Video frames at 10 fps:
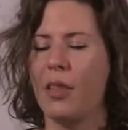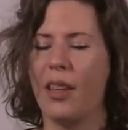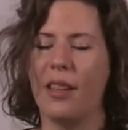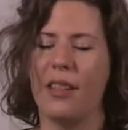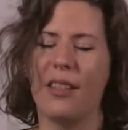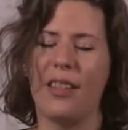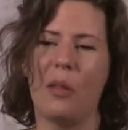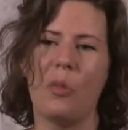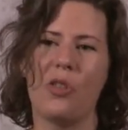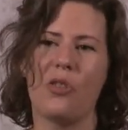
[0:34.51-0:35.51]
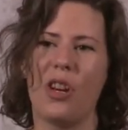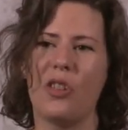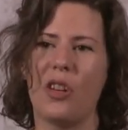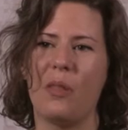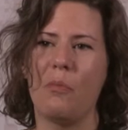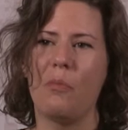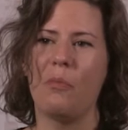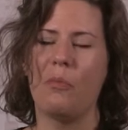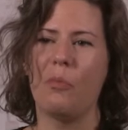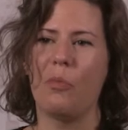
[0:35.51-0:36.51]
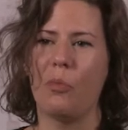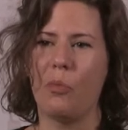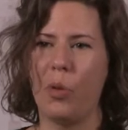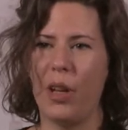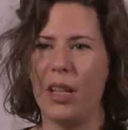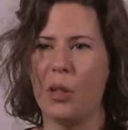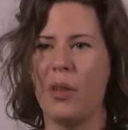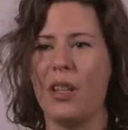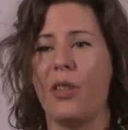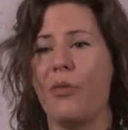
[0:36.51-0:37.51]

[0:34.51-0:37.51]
administration put into place the